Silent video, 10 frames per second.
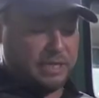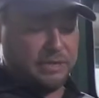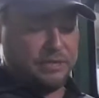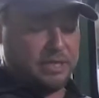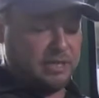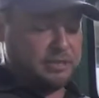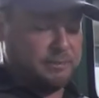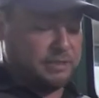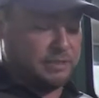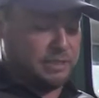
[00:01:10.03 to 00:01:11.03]
and the clutch
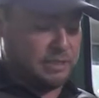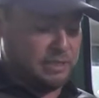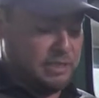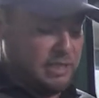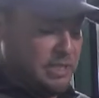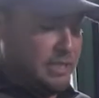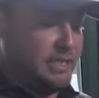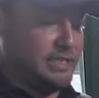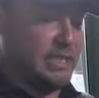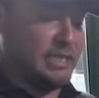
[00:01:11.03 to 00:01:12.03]
master. So
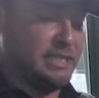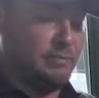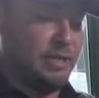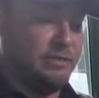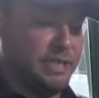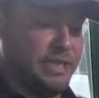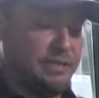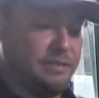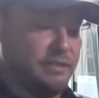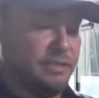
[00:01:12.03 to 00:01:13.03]
this is actually welded
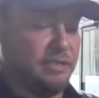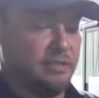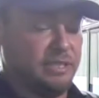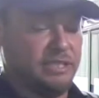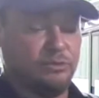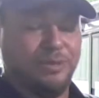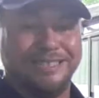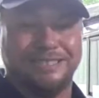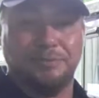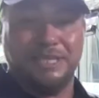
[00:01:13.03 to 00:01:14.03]
in. This all
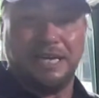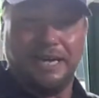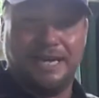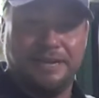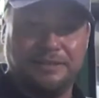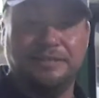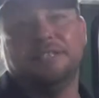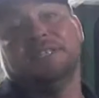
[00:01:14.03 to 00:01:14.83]
has to be cut out